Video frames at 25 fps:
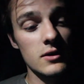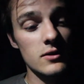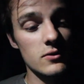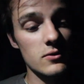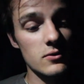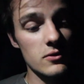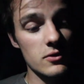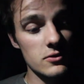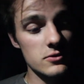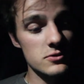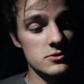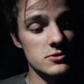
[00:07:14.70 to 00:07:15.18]

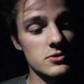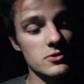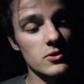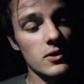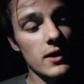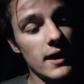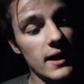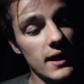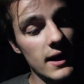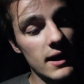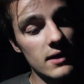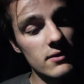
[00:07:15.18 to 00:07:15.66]
those who
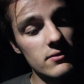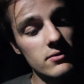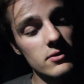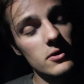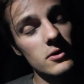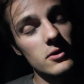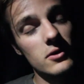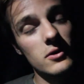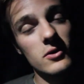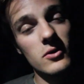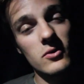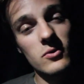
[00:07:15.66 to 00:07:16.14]
have
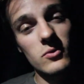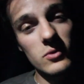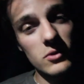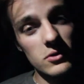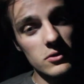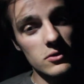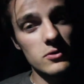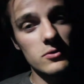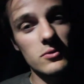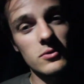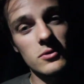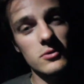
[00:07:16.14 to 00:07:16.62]

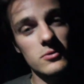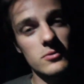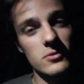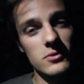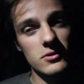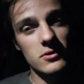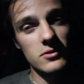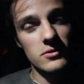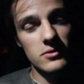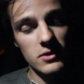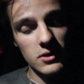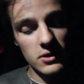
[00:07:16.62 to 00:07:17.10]
really, really,
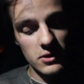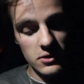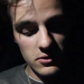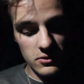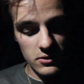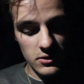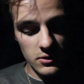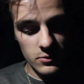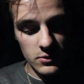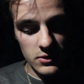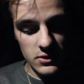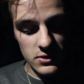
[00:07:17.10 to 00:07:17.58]
really thank
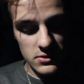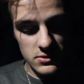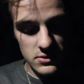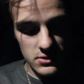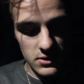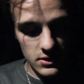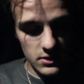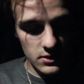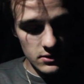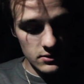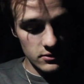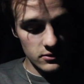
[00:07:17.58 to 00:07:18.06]
you. That means
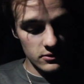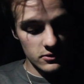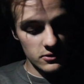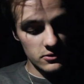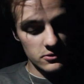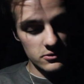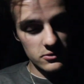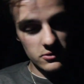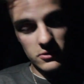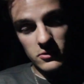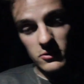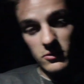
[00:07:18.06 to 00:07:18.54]
like
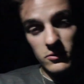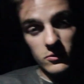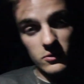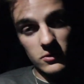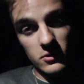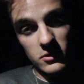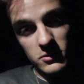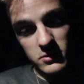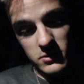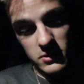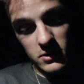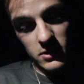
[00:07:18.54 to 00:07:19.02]
literally the
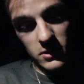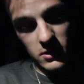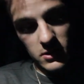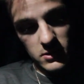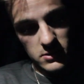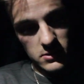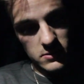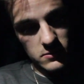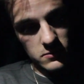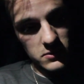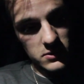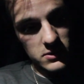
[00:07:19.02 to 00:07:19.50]
world to
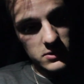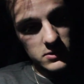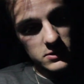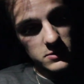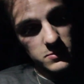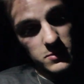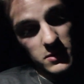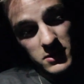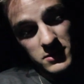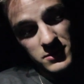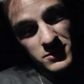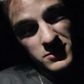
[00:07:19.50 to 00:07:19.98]
us. We
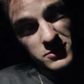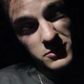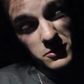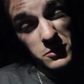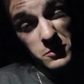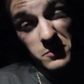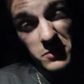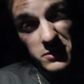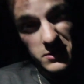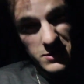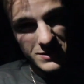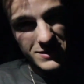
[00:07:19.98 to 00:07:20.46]
spend
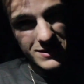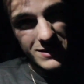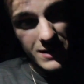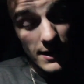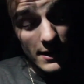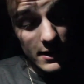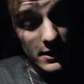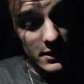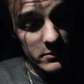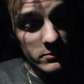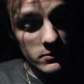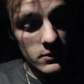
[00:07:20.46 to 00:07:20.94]
so much
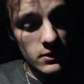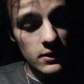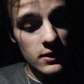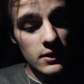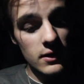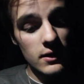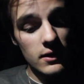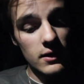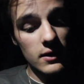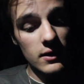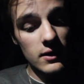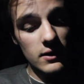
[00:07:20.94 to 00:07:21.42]
time
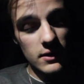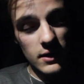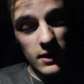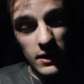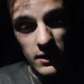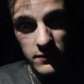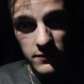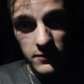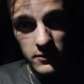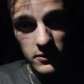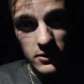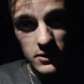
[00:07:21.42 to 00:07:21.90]
and
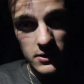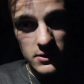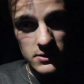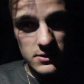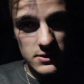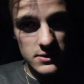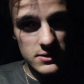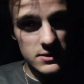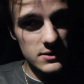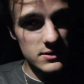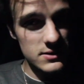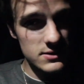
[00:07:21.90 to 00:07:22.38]
effort
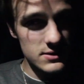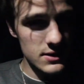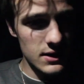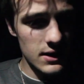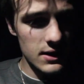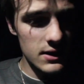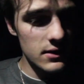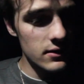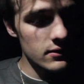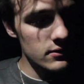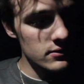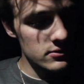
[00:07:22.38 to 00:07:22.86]
into
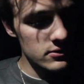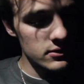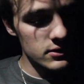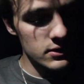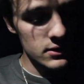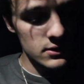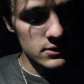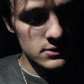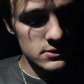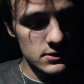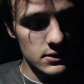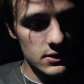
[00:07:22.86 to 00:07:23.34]
designing
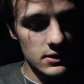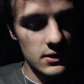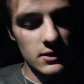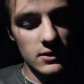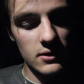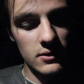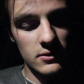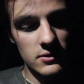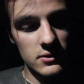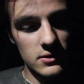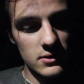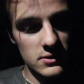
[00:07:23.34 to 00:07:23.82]
things and
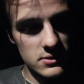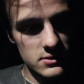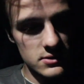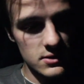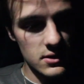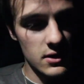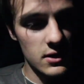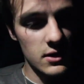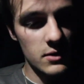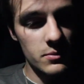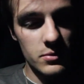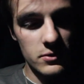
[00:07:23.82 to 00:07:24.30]
getting things
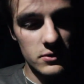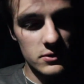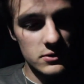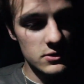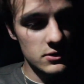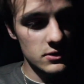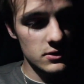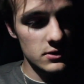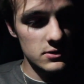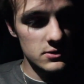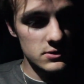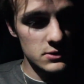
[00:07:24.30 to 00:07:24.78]
set up. It
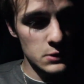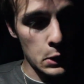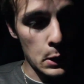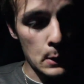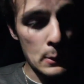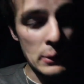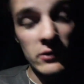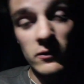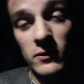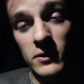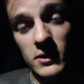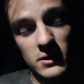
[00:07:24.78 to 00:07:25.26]
took us a
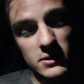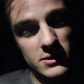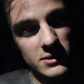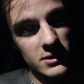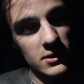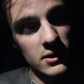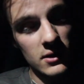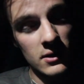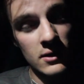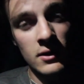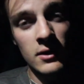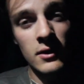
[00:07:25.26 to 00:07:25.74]
couple weeks to
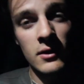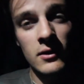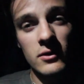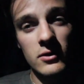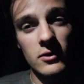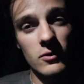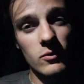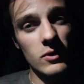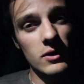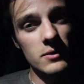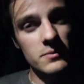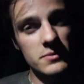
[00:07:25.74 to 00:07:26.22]
get
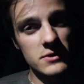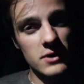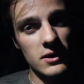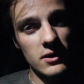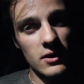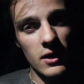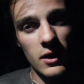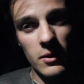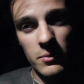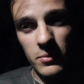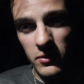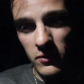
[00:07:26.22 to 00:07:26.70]
the
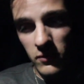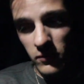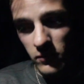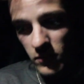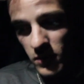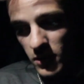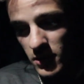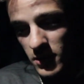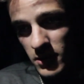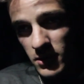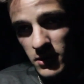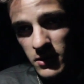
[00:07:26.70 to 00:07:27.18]
website up and
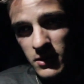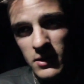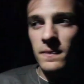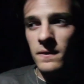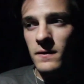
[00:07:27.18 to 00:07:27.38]
running.